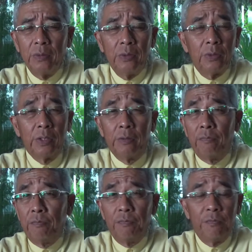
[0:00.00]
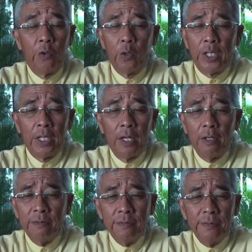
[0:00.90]
you can fall in
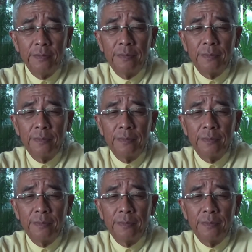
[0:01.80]
love.